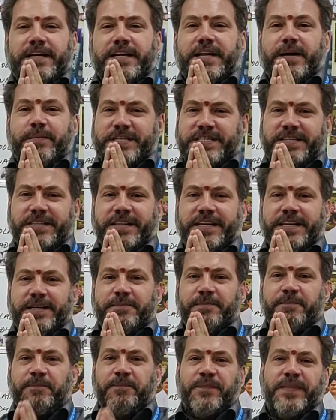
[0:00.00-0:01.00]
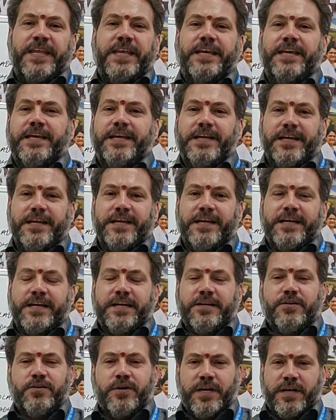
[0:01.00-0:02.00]
Namaste.
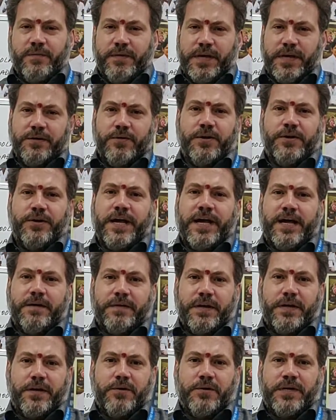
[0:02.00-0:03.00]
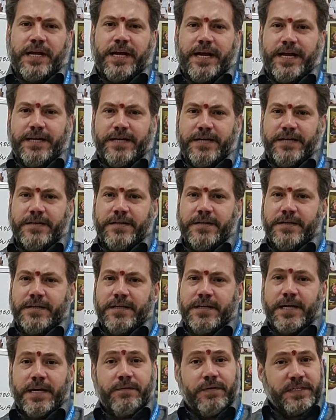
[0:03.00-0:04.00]
Today we are going to have a look at
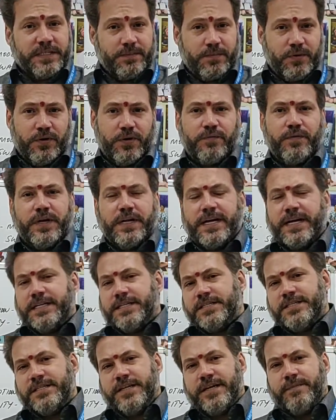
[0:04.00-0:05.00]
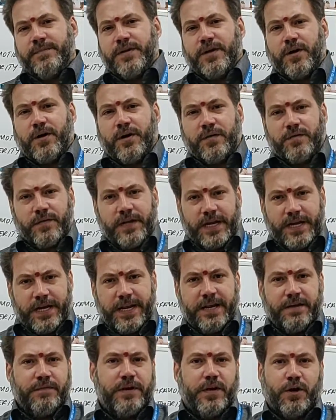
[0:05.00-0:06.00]
a very beautiful concept of
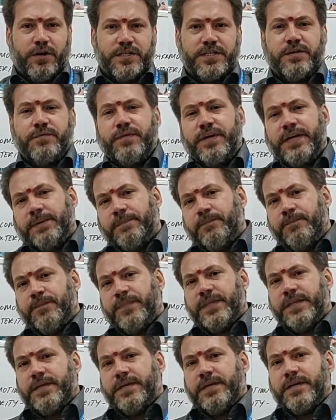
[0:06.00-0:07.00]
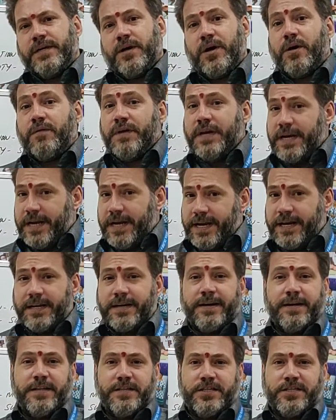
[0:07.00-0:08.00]
Indian philosophy, of
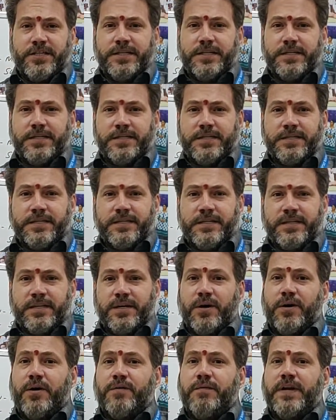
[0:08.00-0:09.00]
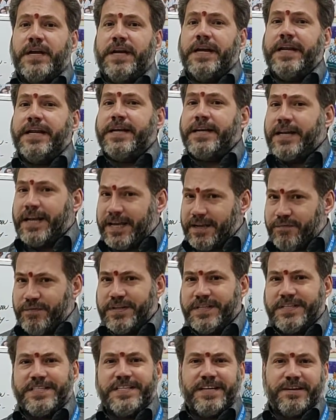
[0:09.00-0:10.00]
Indian culture, of Indian
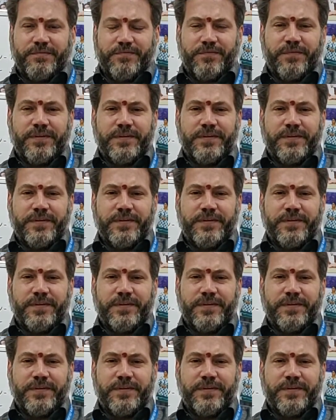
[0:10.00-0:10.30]
life itself.